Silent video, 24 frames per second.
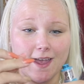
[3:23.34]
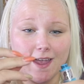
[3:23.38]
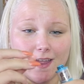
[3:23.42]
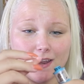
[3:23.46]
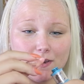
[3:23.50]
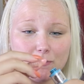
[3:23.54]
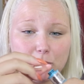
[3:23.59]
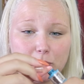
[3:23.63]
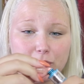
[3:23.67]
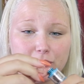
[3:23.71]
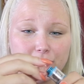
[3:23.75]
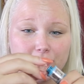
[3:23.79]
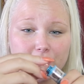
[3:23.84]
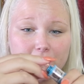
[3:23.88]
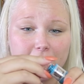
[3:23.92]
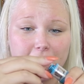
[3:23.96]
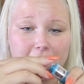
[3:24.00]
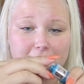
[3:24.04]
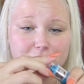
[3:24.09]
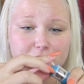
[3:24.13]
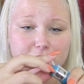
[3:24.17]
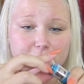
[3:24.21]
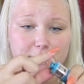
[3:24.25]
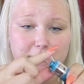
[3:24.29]
and put the
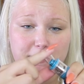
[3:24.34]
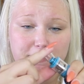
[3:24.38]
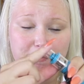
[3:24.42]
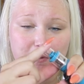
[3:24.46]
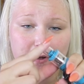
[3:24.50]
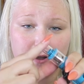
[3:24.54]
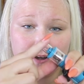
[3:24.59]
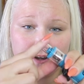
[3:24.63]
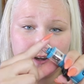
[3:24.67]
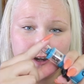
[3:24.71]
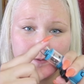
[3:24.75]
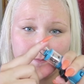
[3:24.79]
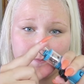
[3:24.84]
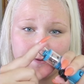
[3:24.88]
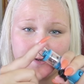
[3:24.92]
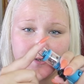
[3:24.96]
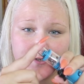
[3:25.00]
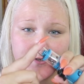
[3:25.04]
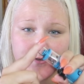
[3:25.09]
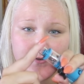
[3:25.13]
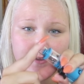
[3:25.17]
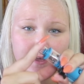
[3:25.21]
glass drip tip on and I'm going to